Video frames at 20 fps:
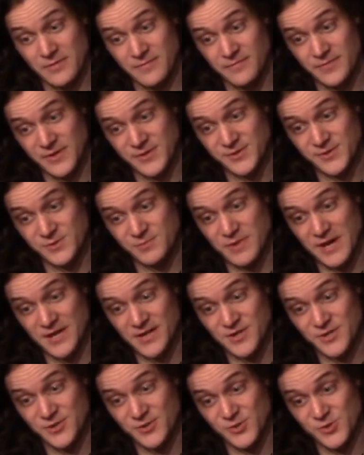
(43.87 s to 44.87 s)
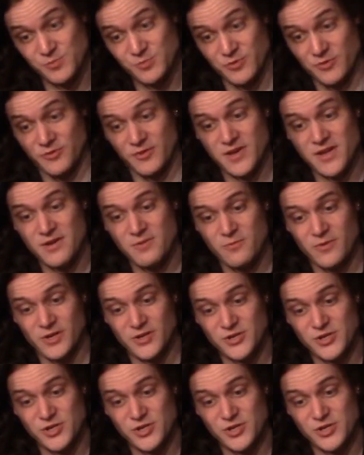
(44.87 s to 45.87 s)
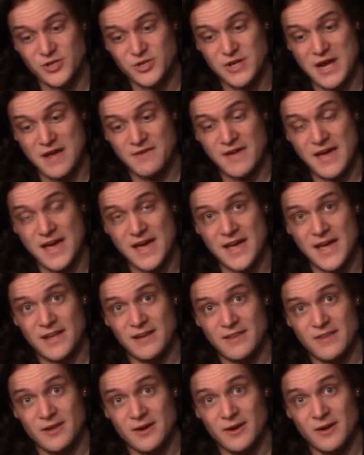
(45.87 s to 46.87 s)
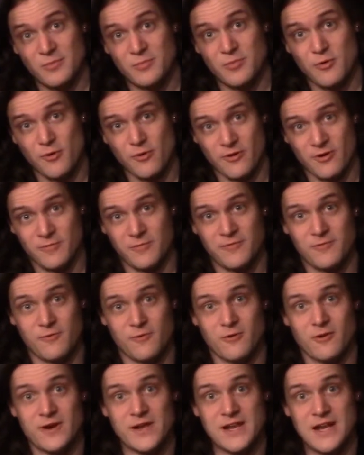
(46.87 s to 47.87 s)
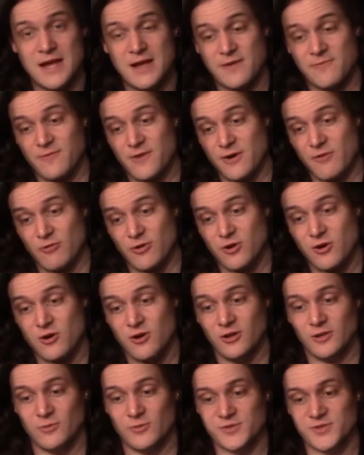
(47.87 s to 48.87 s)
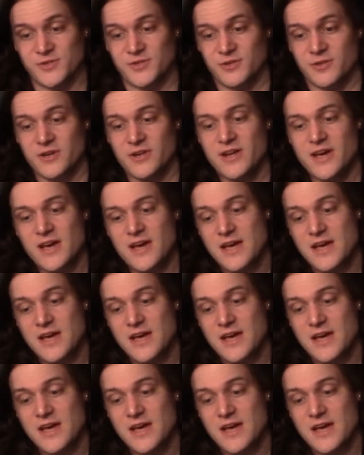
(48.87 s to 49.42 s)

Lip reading: this is by Deschutes Brewery, which I've had their porter before, and if I recall, it was good.